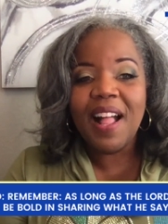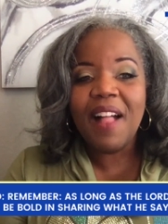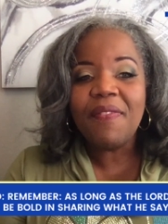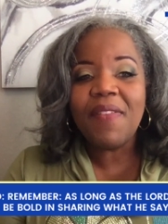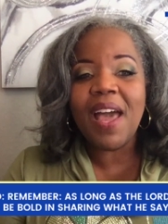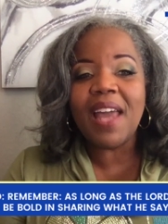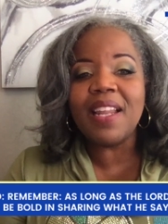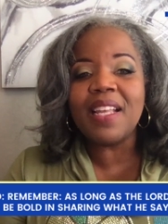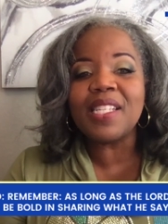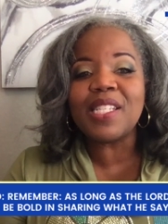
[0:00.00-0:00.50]

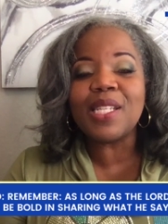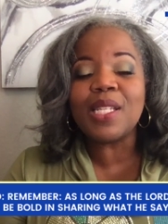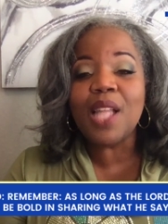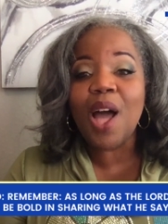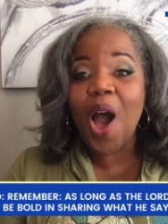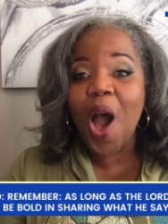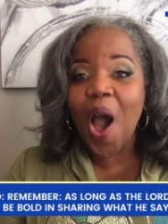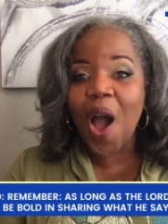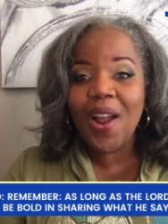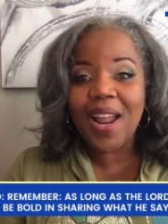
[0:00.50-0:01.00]
that as
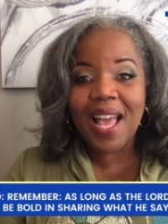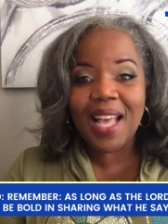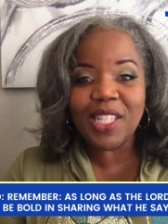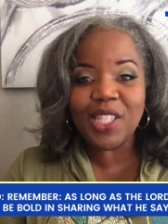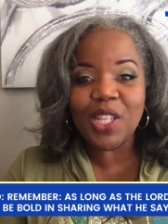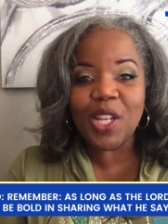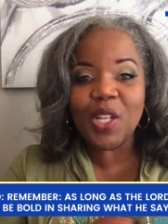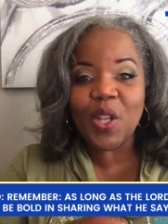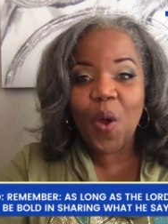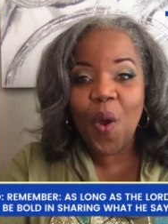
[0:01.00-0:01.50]
long as
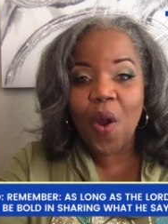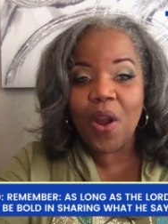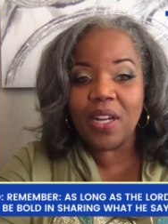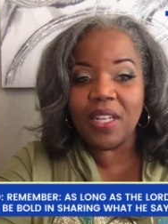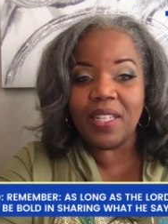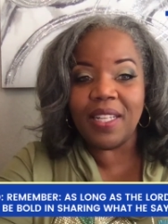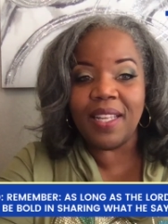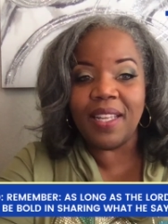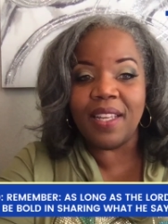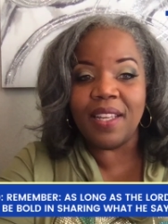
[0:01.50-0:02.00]
the Lord
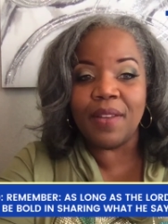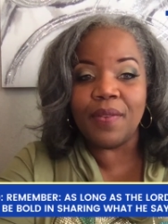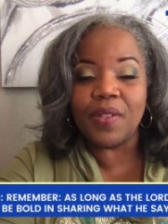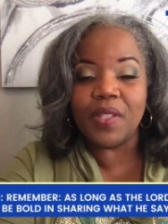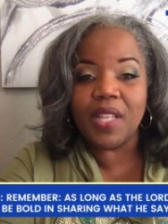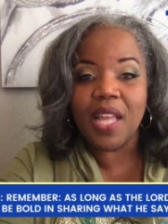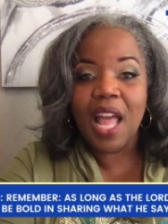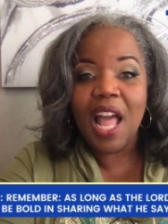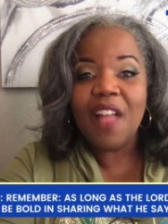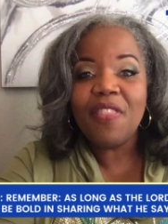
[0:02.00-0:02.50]

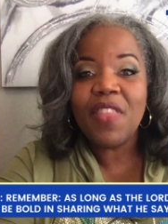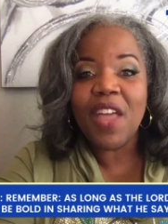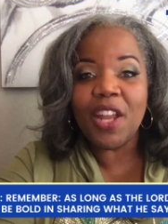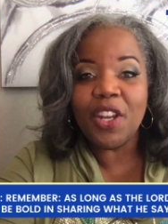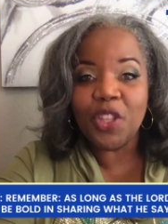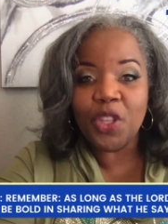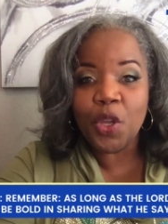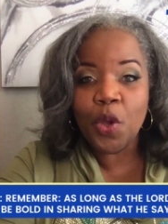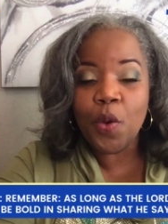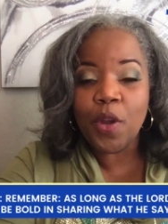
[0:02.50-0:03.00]
lives, that
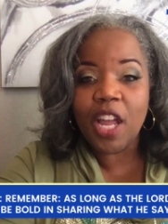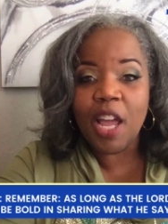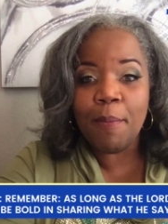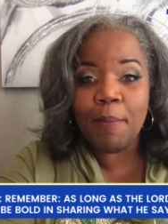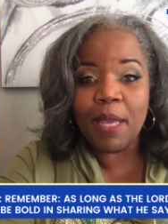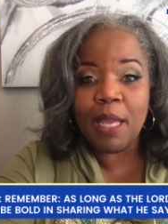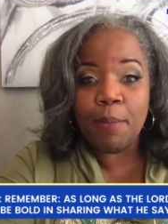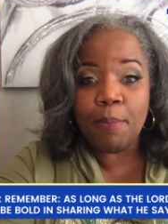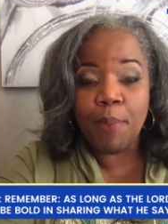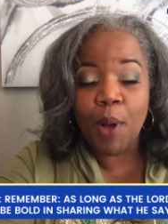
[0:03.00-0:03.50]
you can
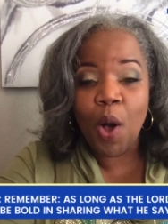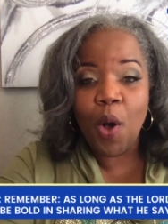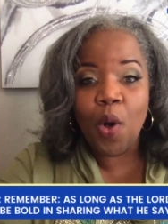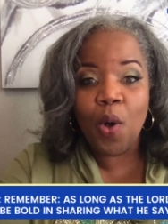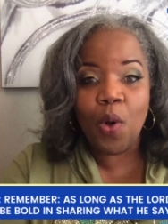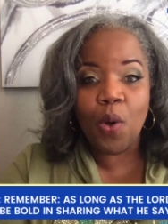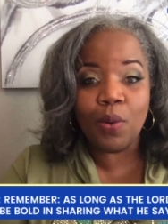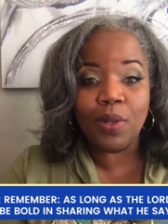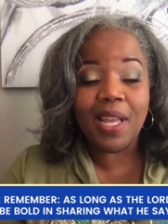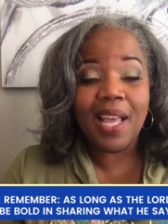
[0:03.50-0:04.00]
be
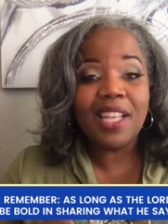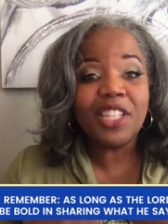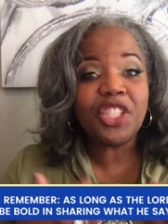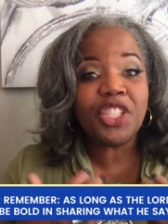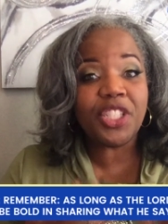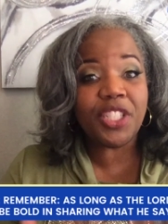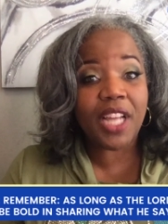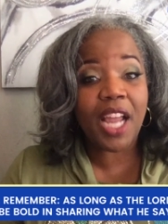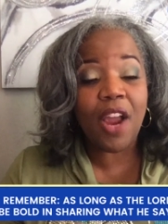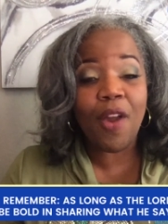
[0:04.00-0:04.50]
bold,
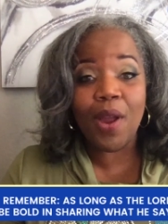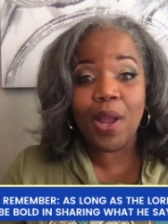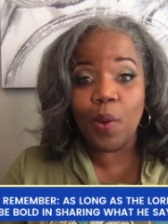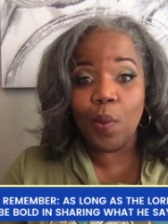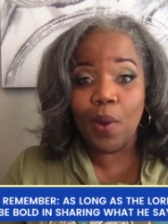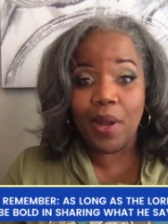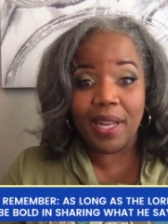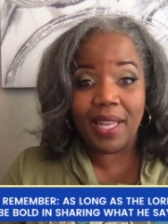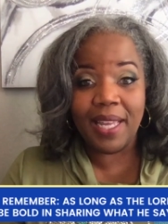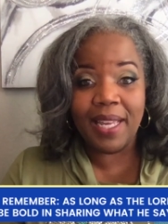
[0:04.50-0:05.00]
sharing
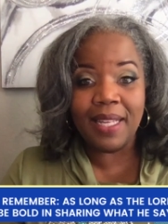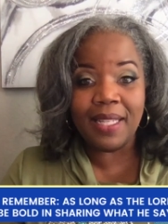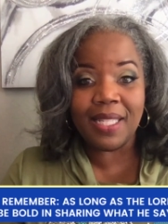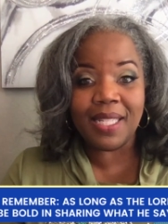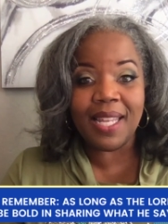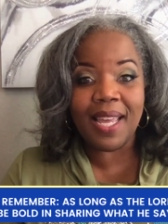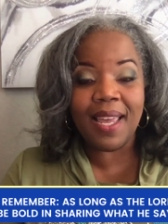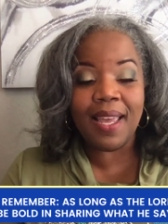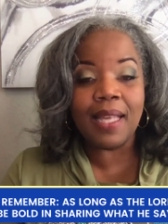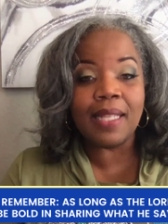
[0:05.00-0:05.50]
what he
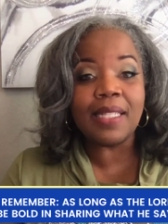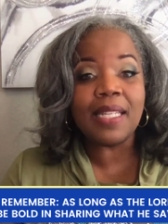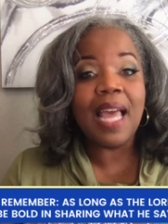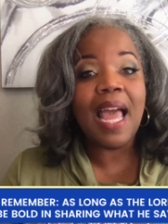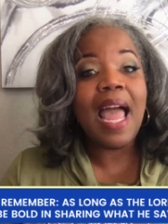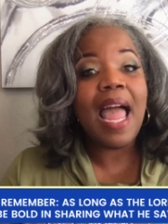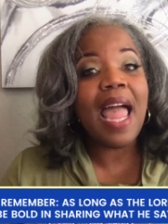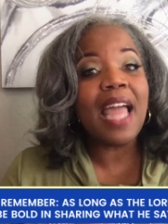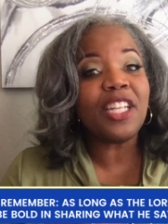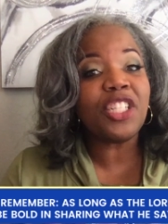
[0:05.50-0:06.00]
says
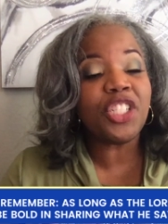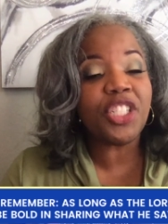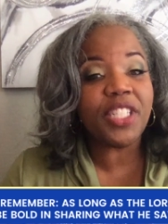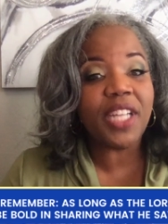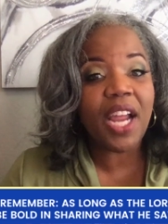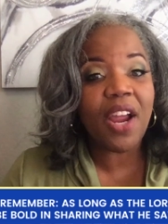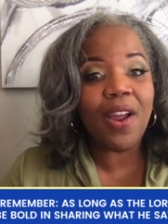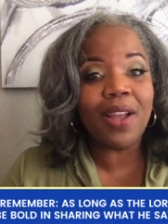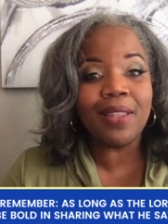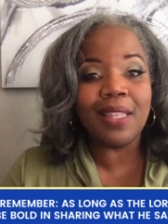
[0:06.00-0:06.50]
and
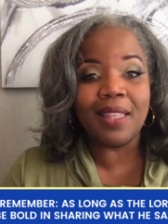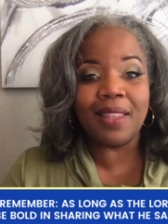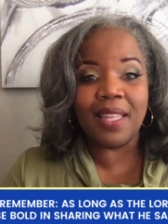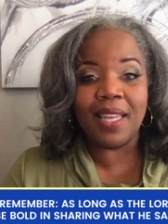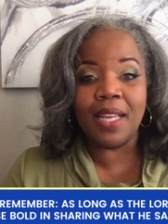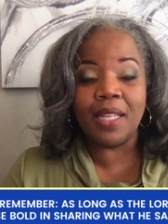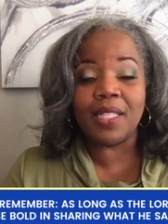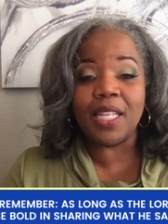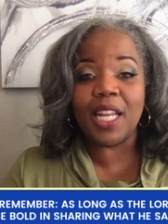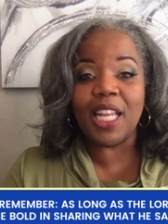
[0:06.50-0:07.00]
sharing the
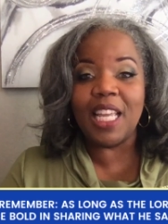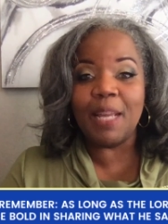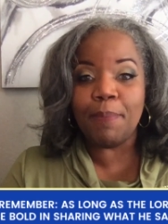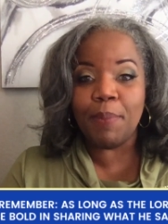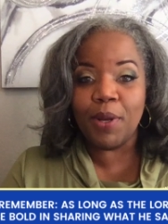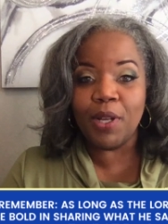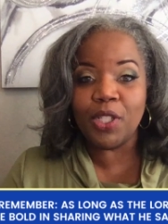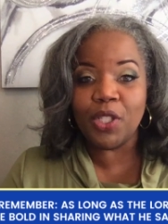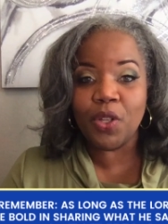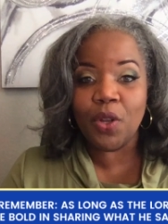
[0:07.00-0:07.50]
things that he
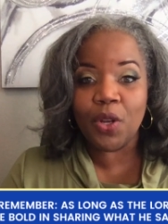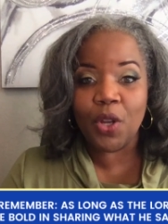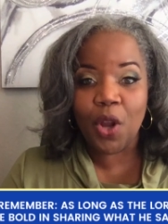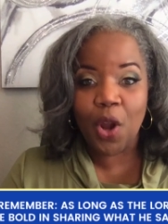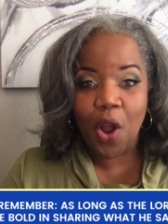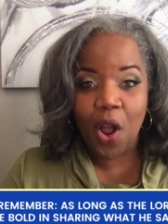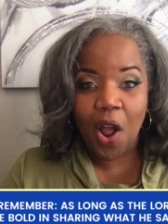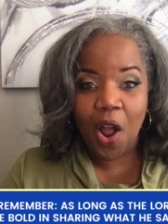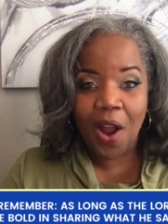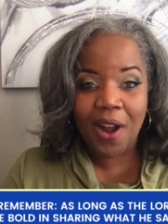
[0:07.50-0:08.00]
puts on
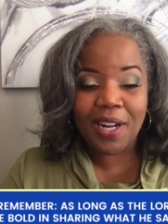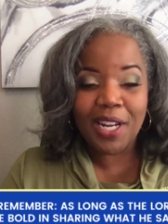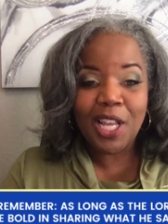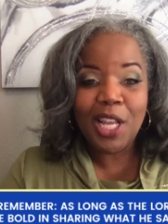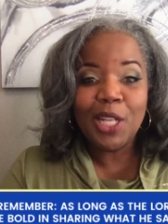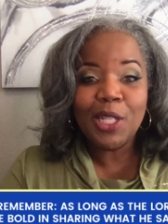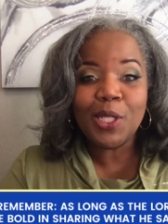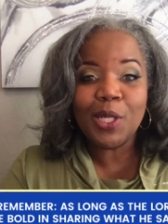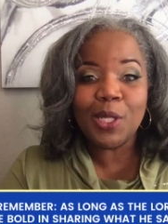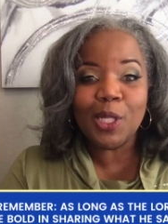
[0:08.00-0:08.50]
your heart
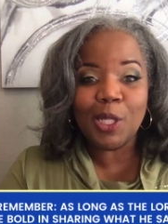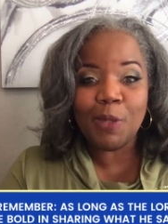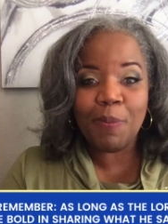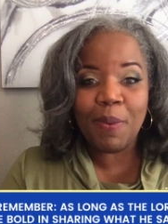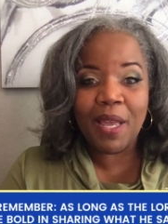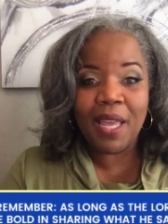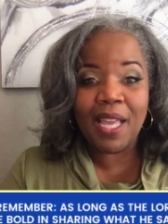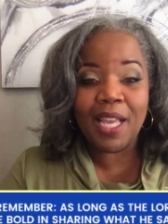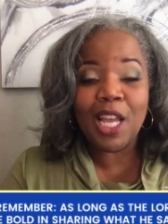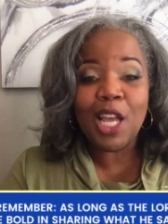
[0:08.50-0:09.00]
to
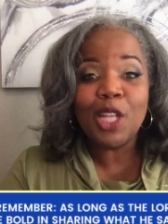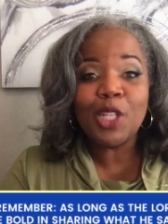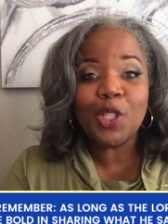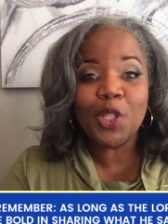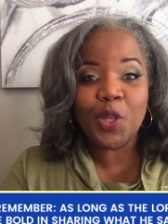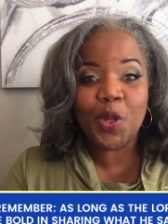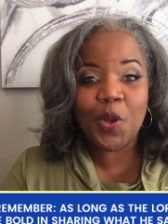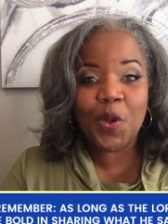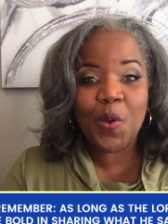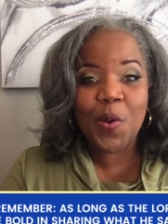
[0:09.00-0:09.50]
speak
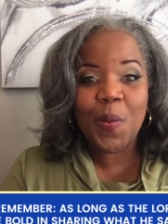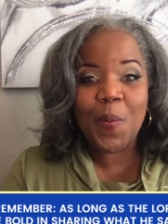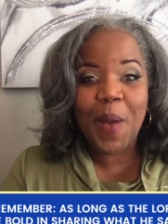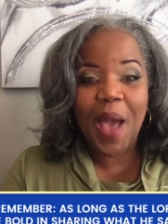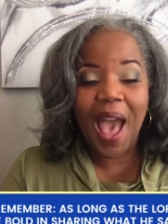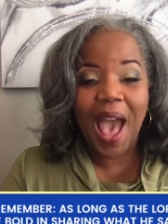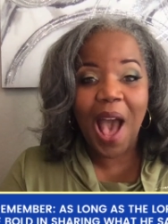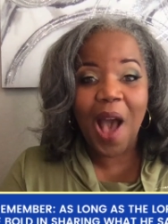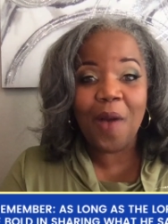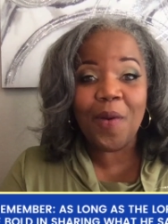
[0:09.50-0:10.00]
to
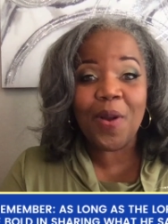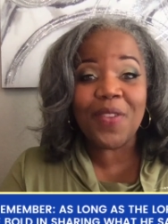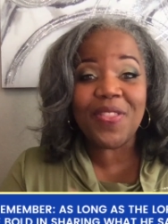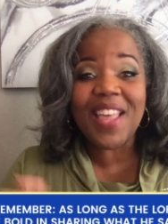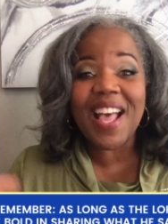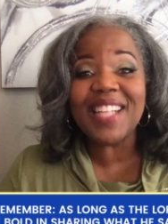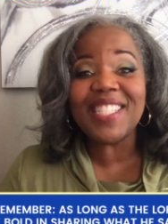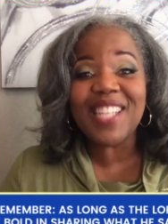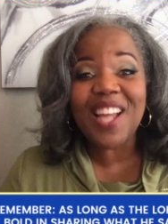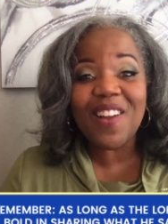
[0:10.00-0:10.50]
power.
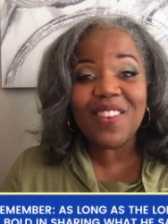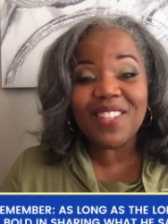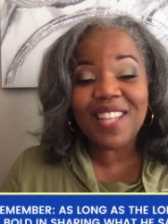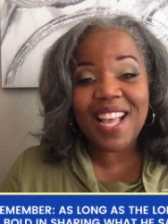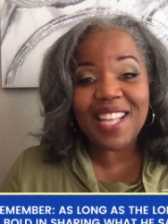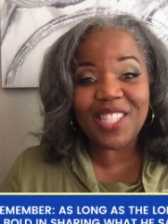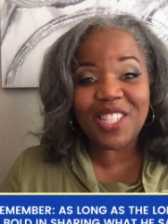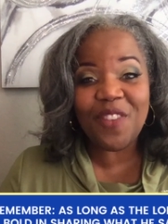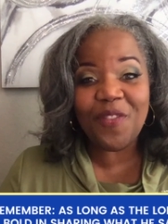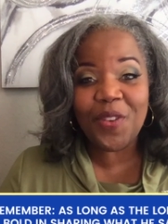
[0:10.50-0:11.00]
That's our
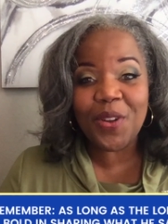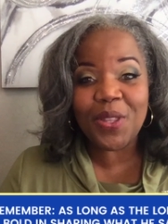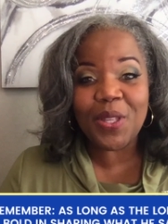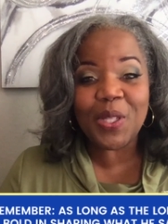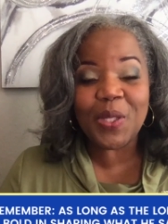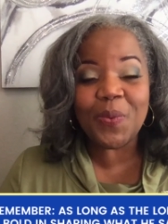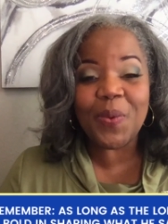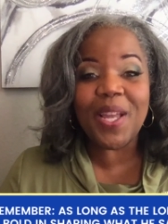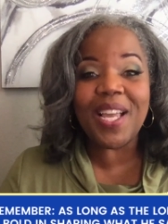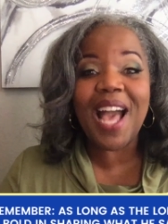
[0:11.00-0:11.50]
lesson for
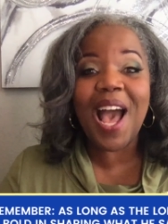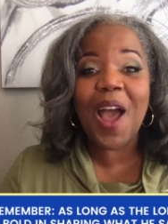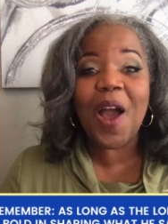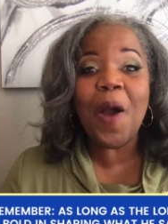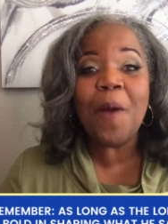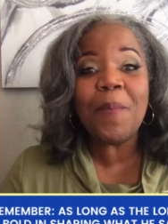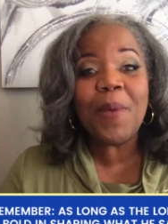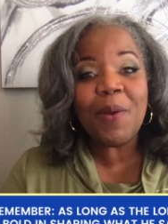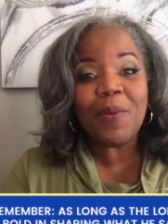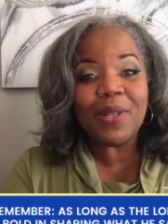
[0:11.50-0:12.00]
this week. I
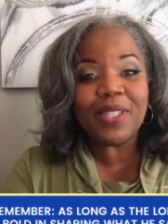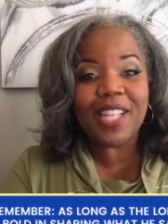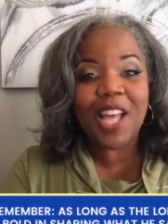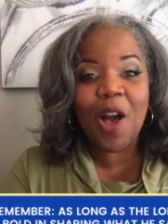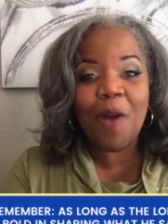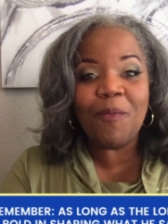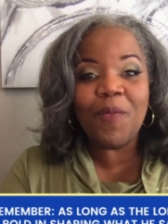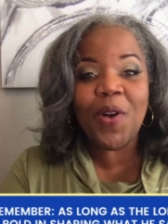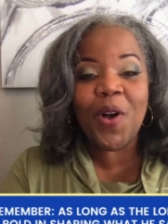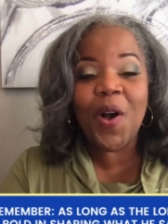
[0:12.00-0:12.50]
hope it was
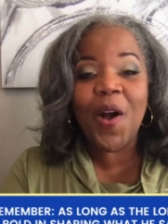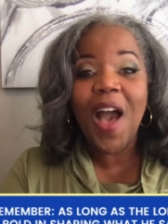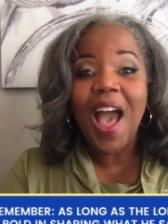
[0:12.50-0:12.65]
helpful,